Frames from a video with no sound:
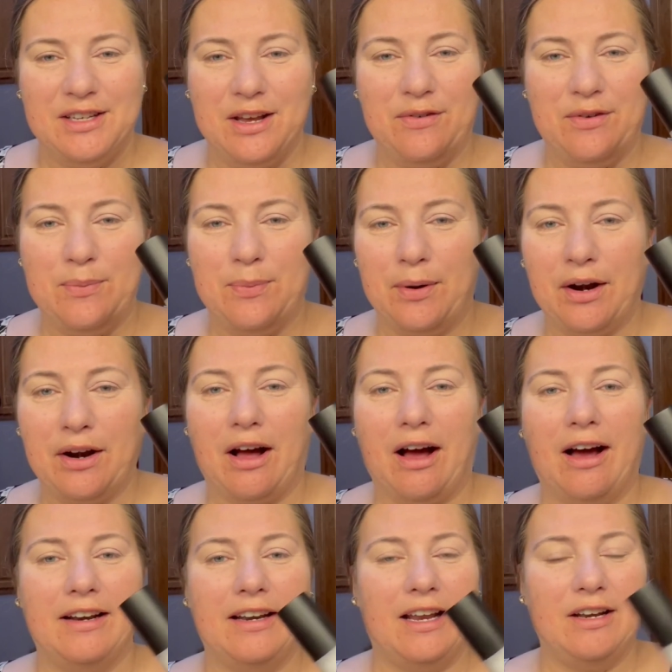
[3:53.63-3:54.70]
If you put it
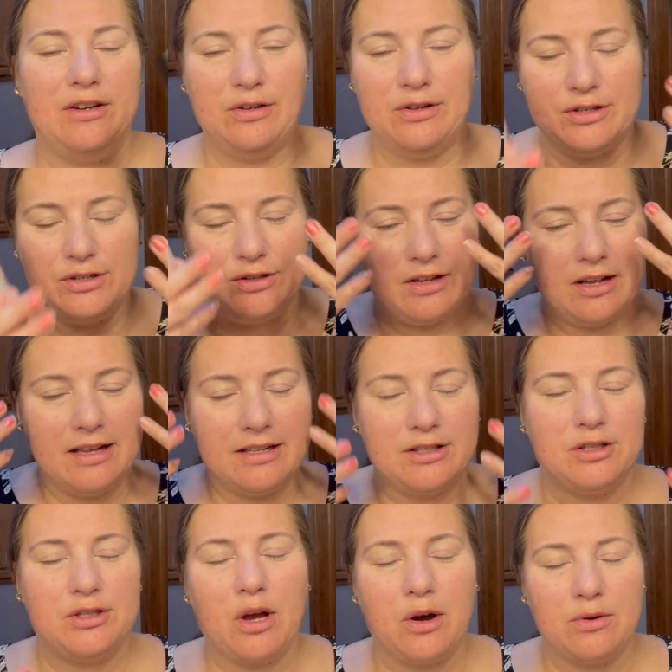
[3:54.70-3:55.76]
on and it's
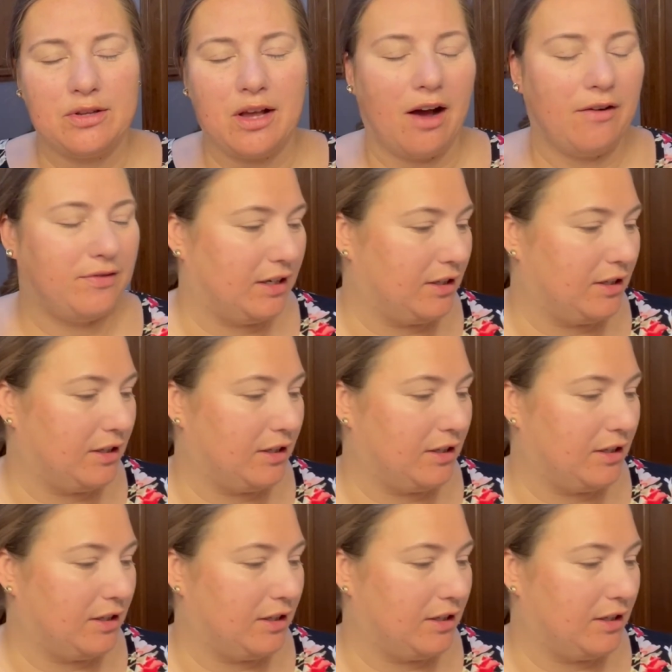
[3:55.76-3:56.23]
so soft,